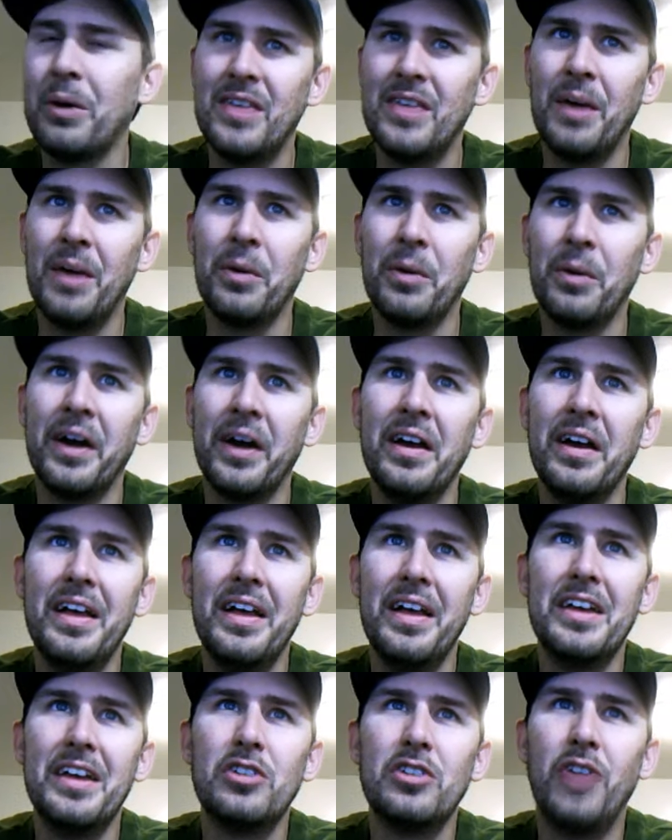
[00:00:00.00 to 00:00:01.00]
that were
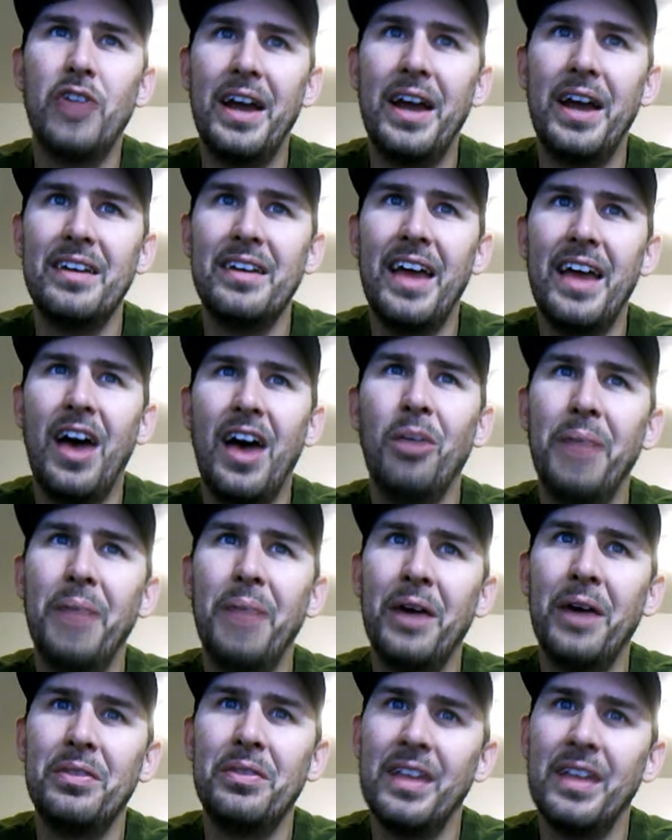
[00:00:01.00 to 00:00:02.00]
trying to help
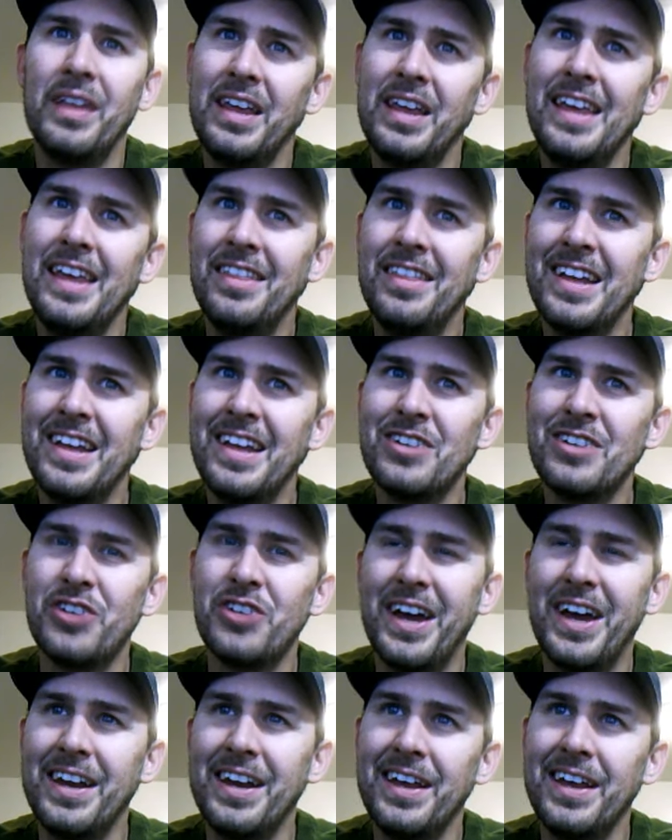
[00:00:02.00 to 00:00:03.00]
out the heathen
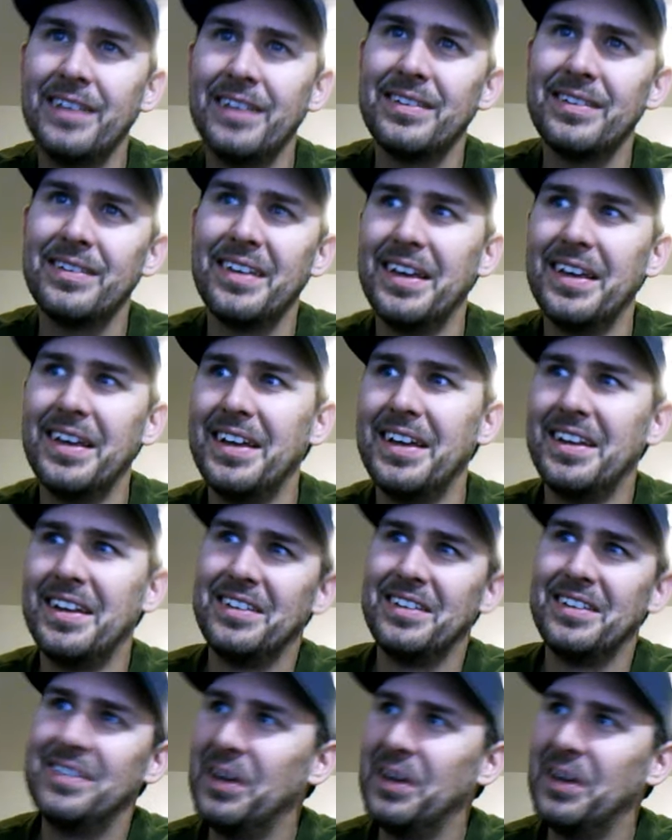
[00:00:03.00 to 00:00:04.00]
Chinese.
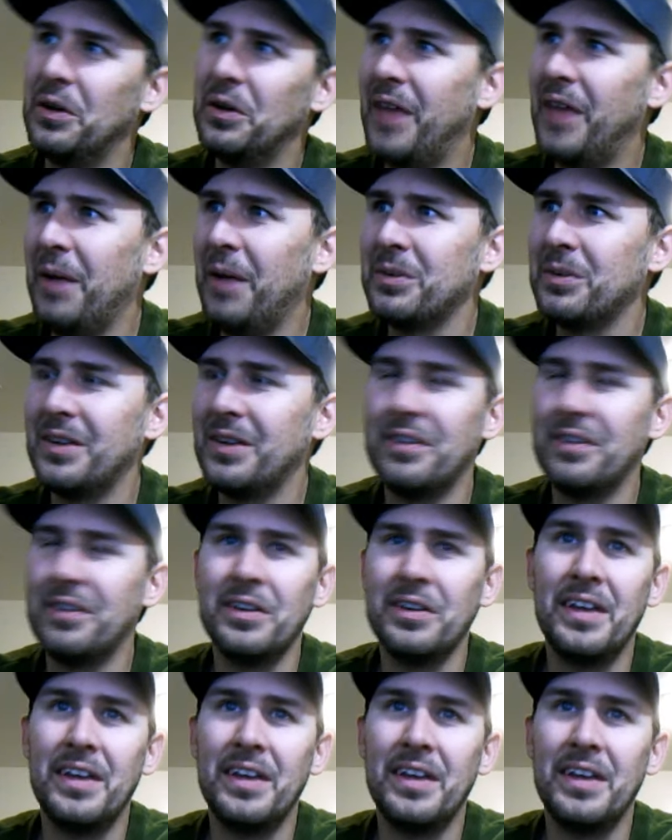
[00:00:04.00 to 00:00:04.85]
So that was a really